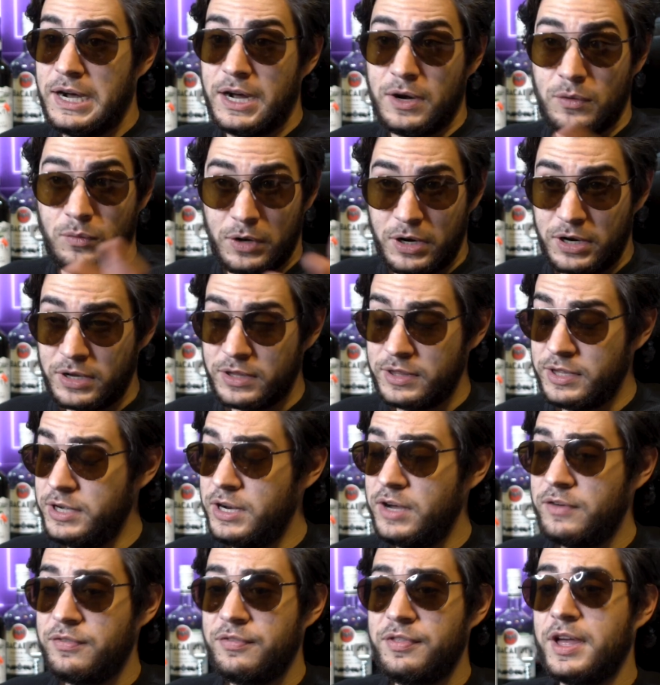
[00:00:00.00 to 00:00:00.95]
Ironically
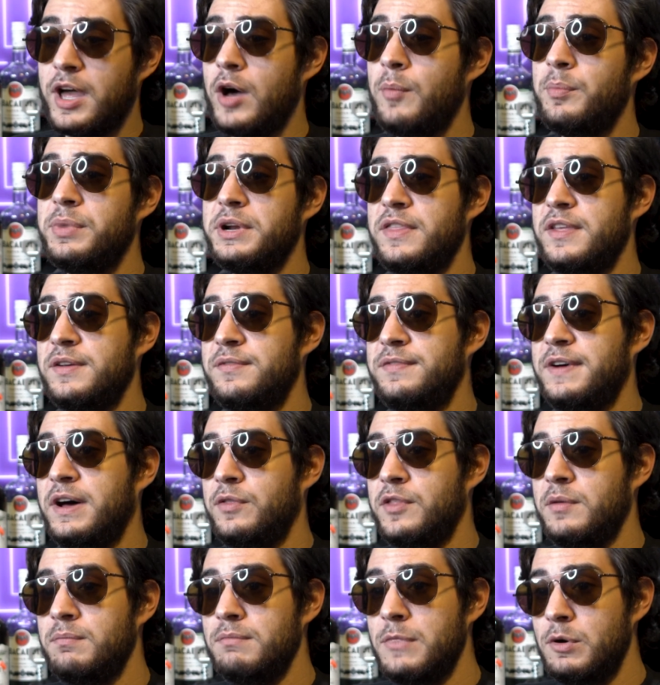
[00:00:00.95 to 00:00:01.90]
enough, the company that
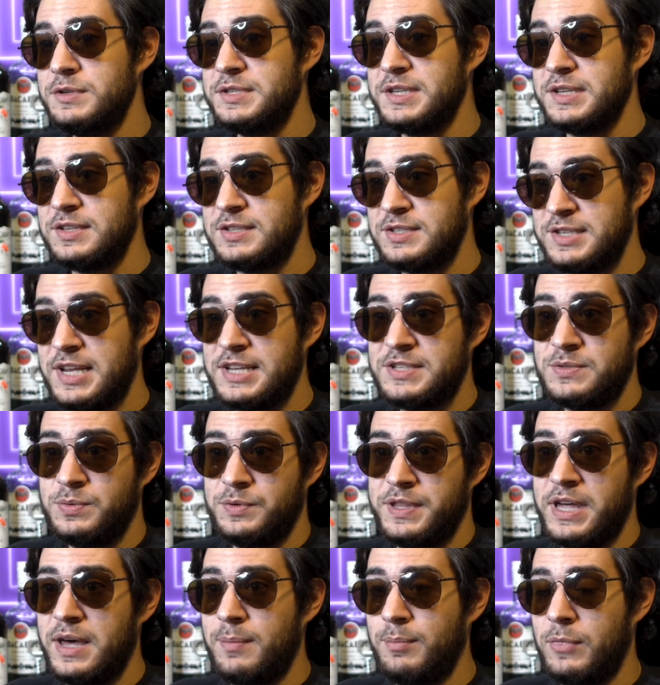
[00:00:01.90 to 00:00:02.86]
found the most success
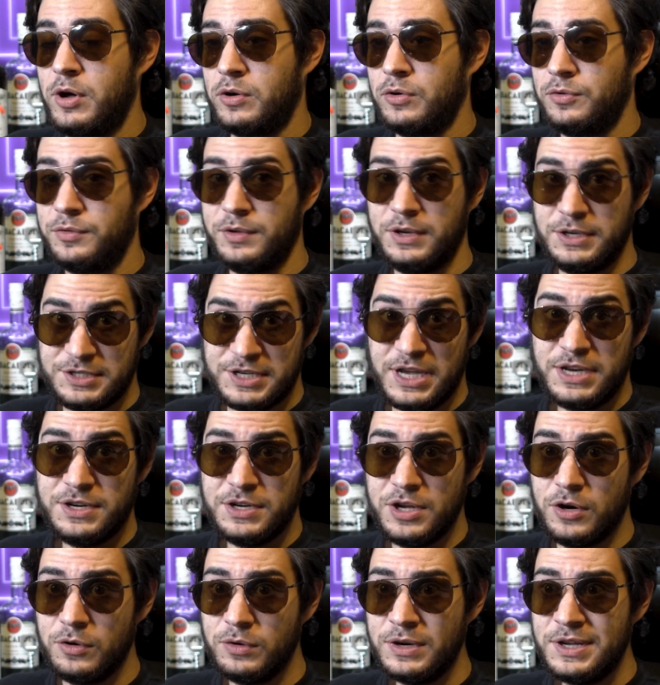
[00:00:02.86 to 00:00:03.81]
with that model,
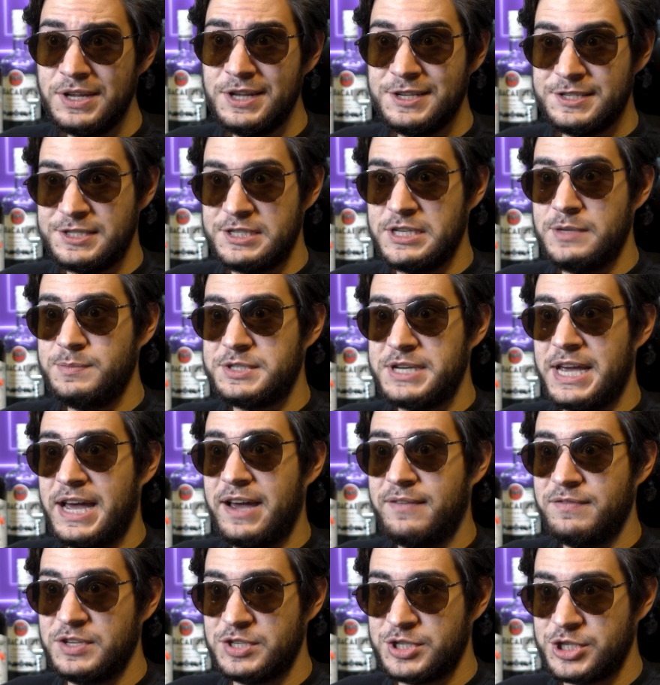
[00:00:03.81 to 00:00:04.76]
Nintendo, seems to
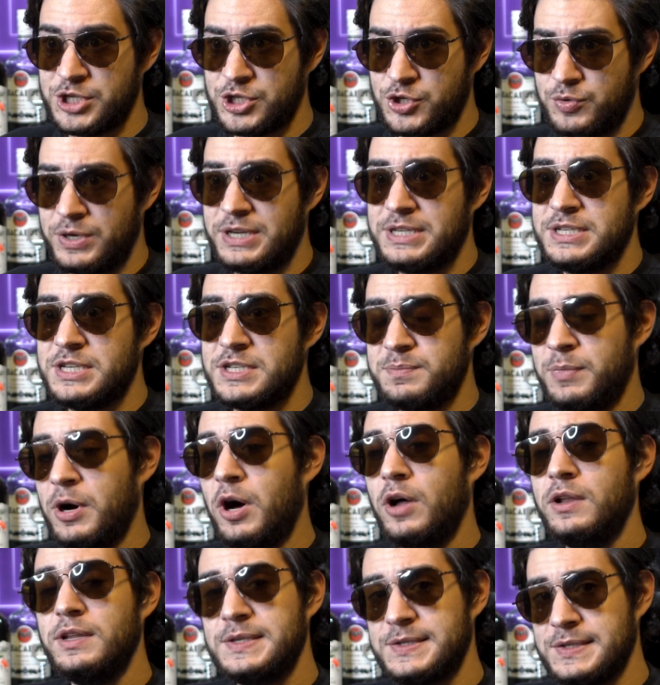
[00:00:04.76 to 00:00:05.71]
have the strictest
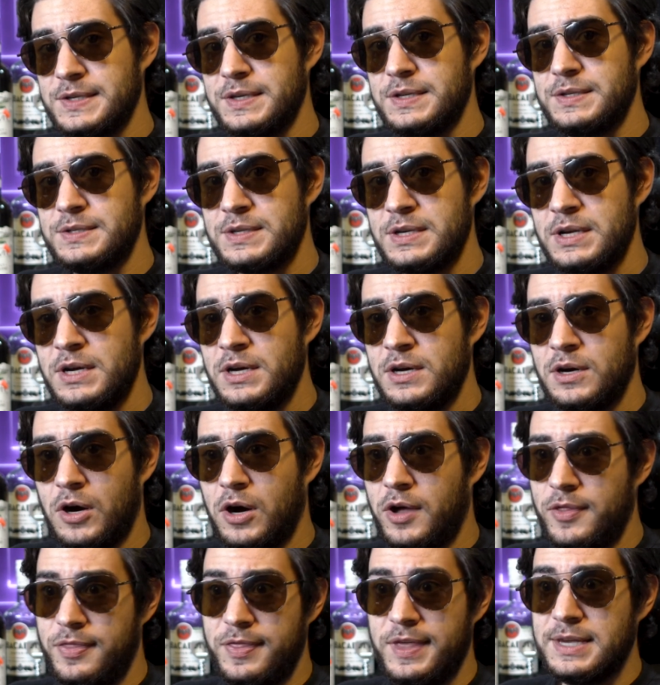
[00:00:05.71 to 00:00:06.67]
policies
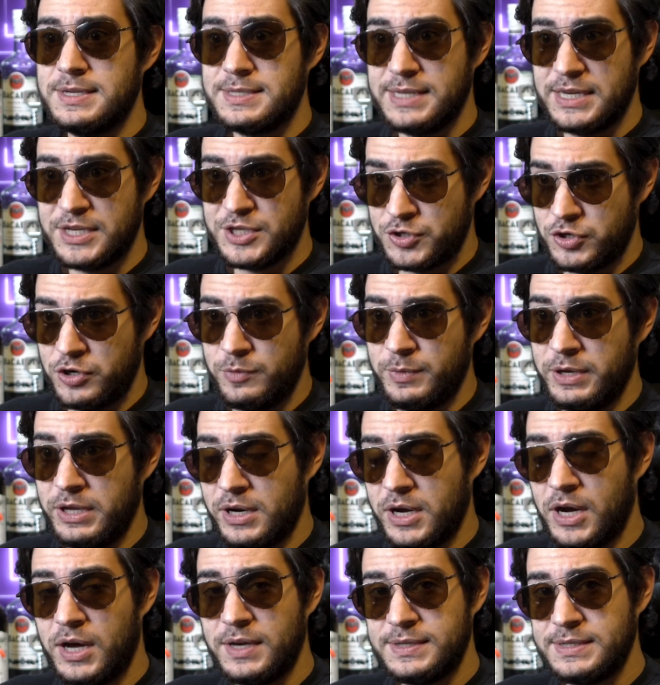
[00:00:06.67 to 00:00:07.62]
on things like streaming
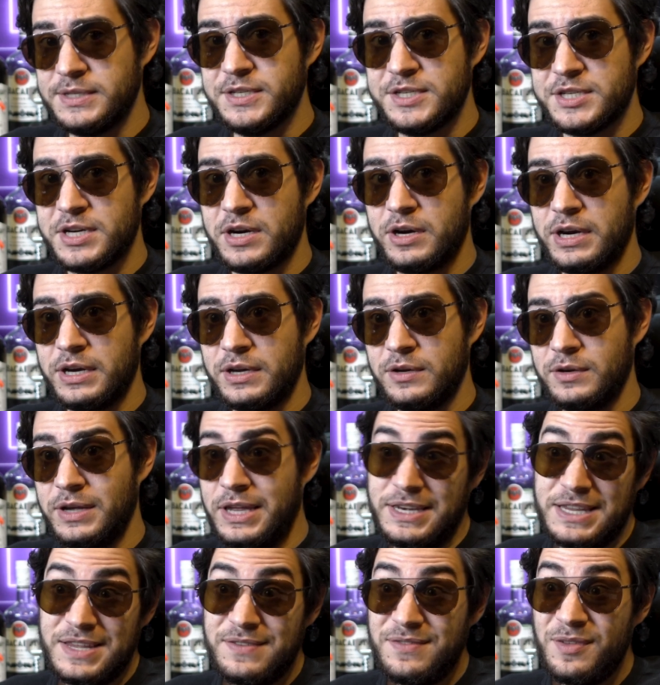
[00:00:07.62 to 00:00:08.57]
and content sharing,
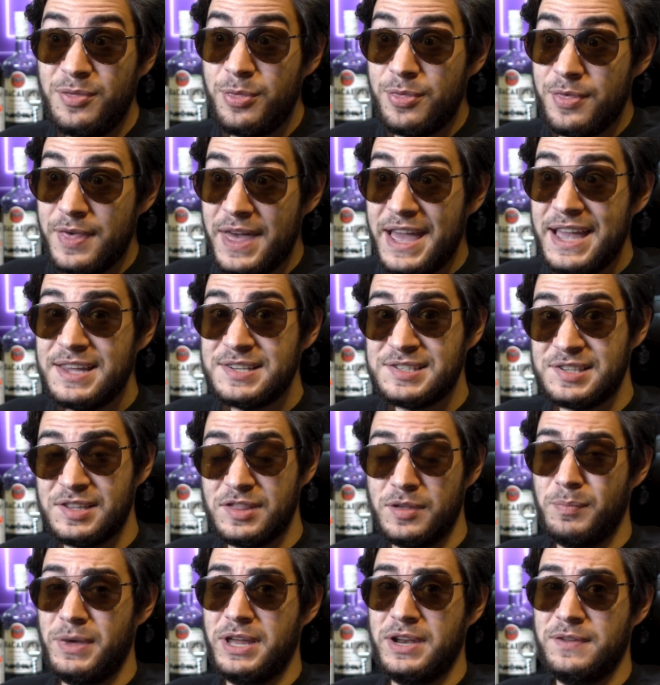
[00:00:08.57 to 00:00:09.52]
and even they see
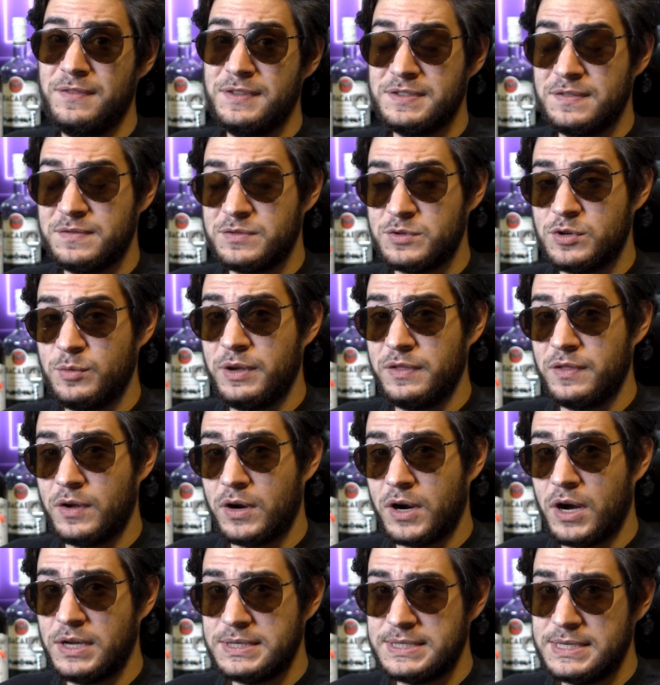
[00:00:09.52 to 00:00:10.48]
the benefits of streaming
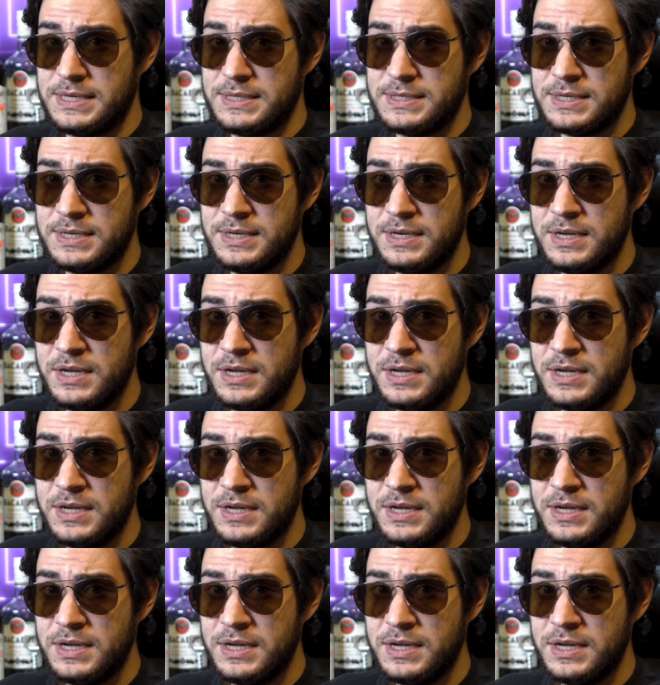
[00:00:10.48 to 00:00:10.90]
their content.